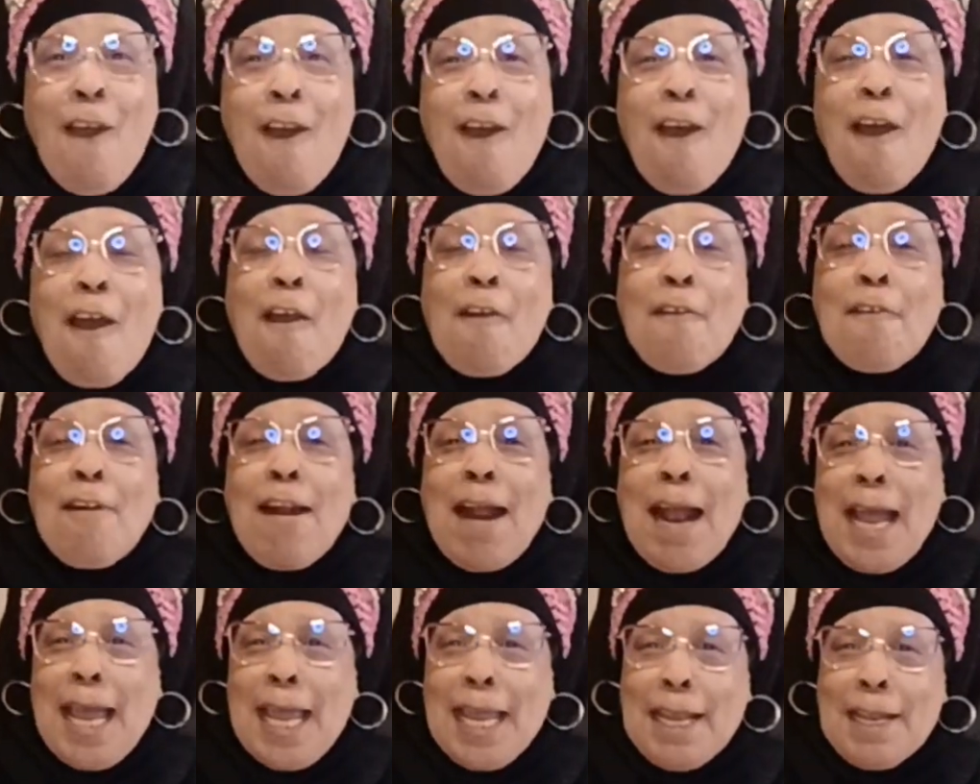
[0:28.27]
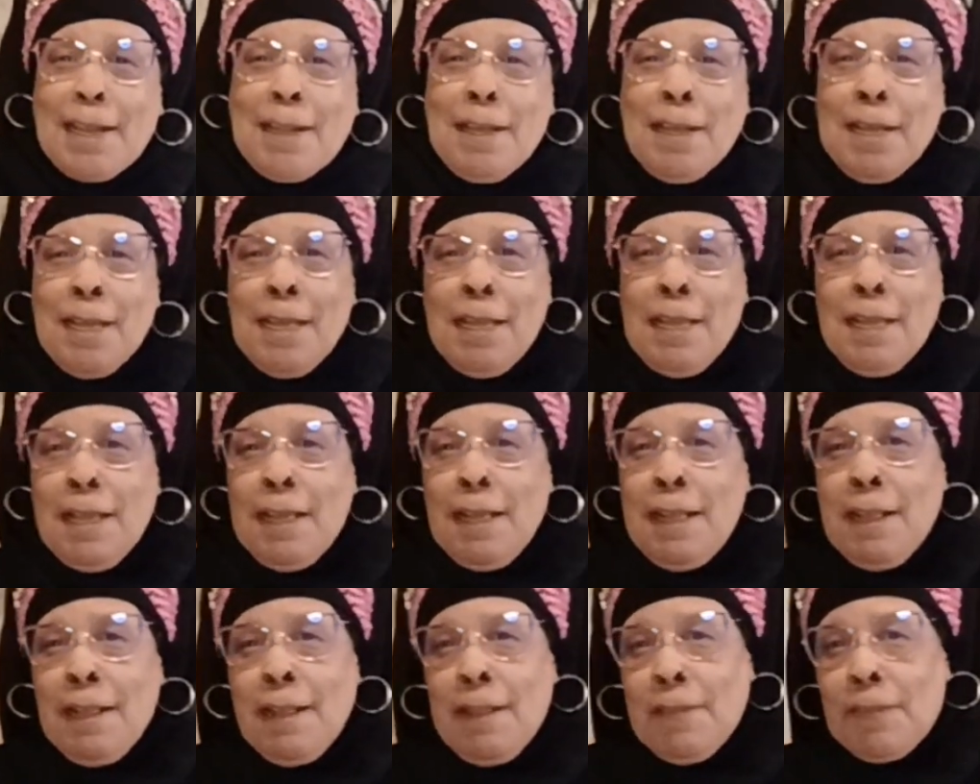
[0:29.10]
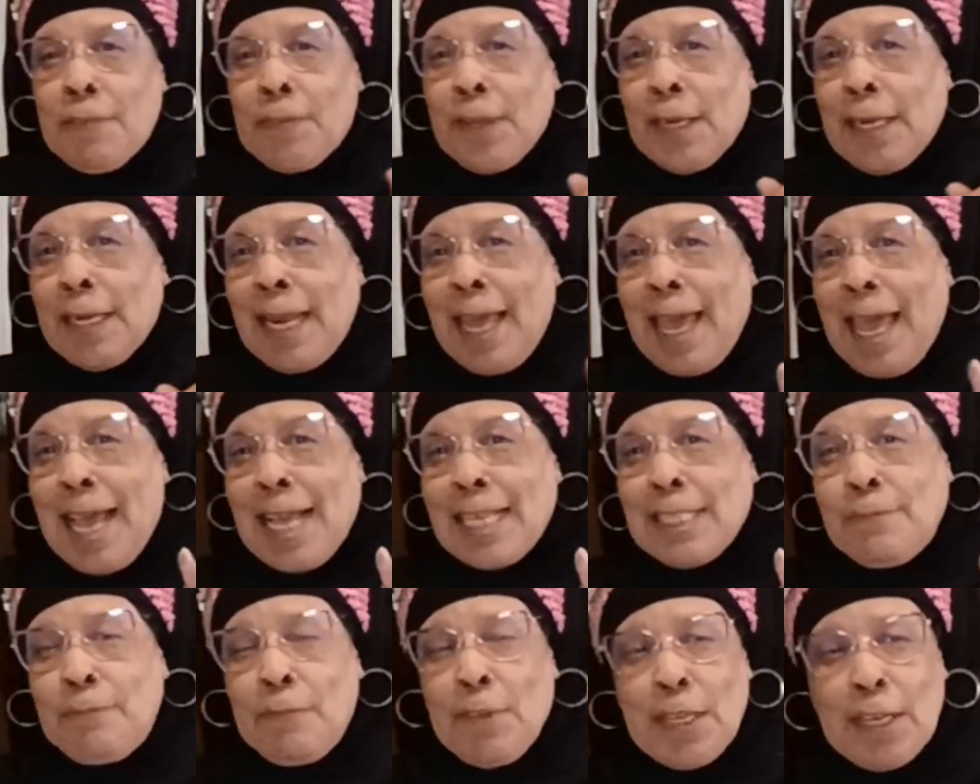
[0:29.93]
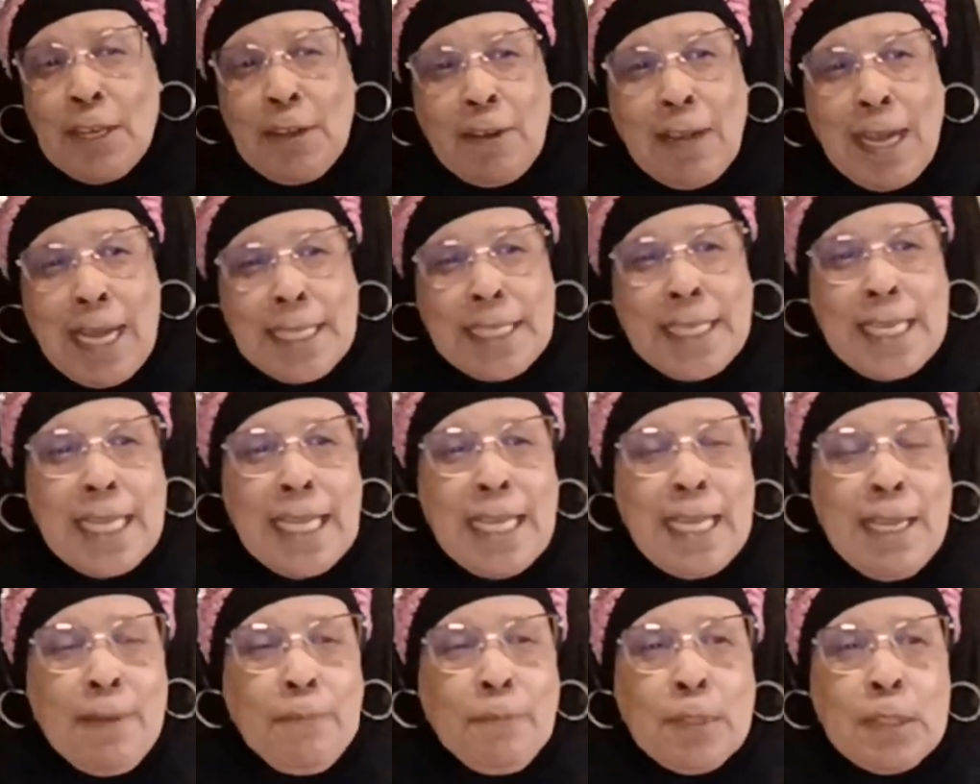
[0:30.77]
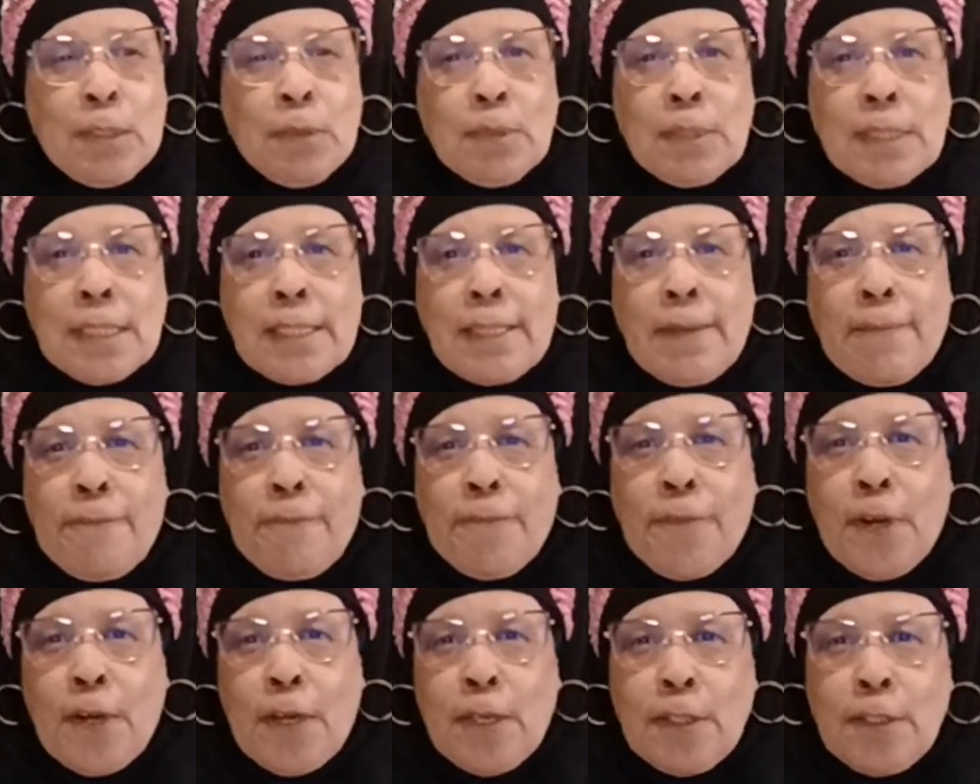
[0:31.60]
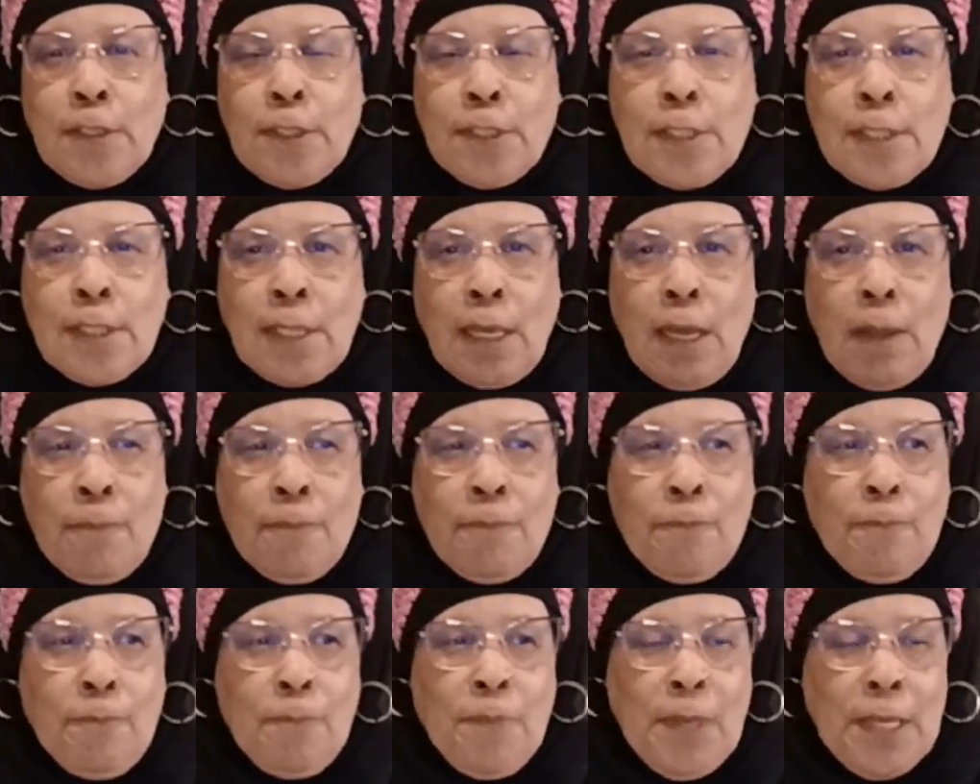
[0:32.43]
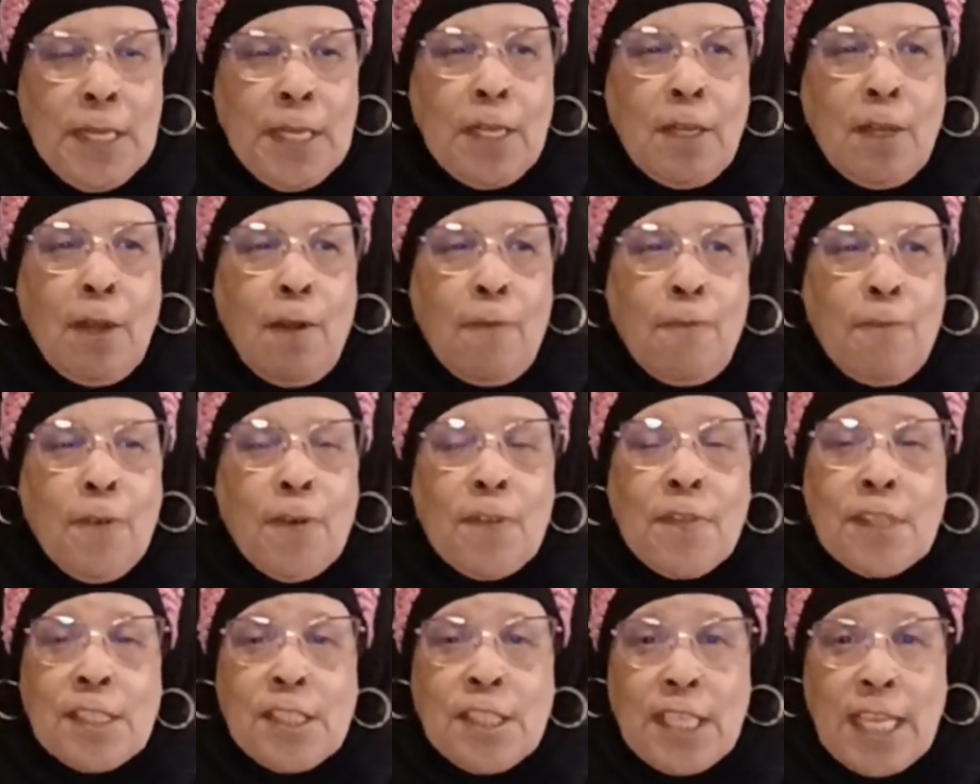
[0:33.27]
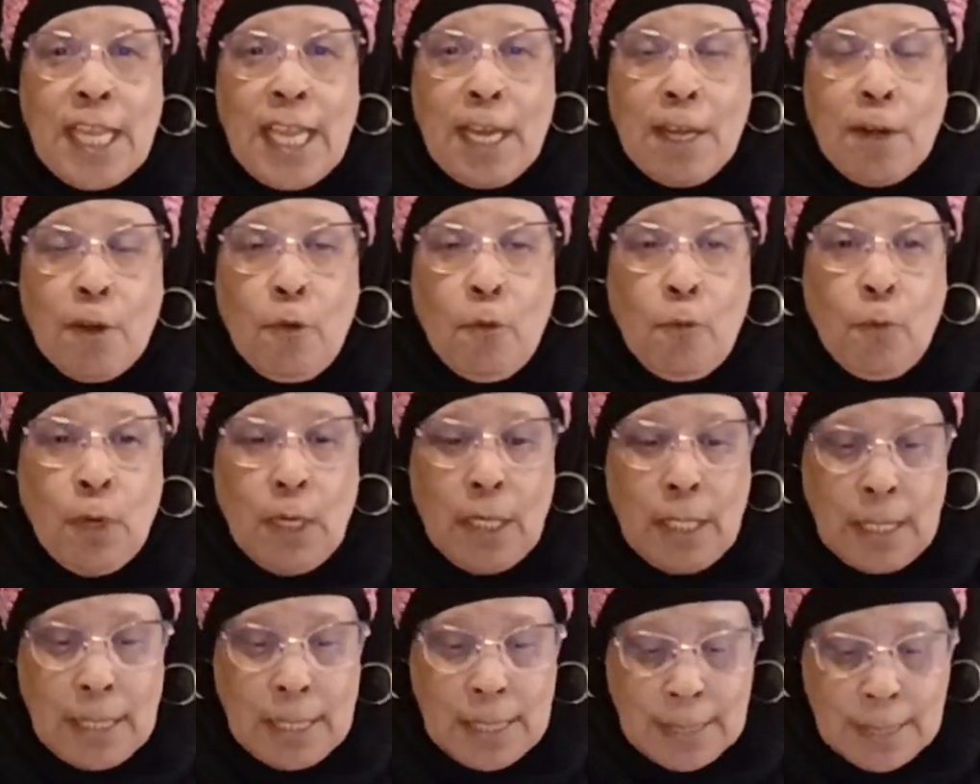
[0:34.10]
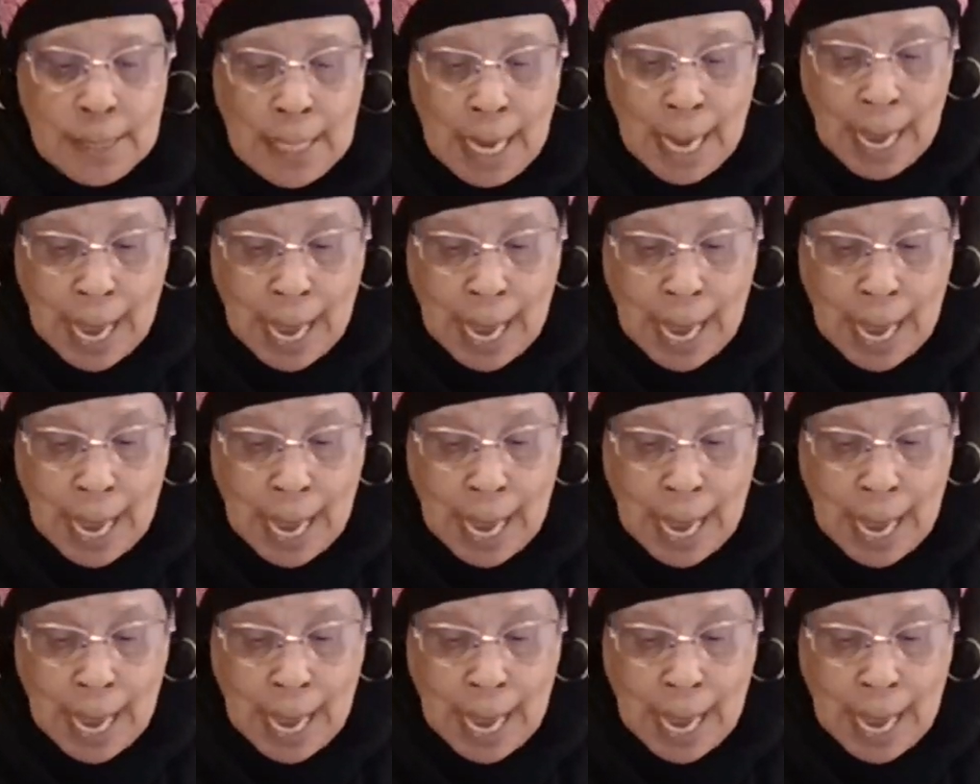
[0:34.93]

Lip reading: All right. The last video I did, which was the first video for the channel, was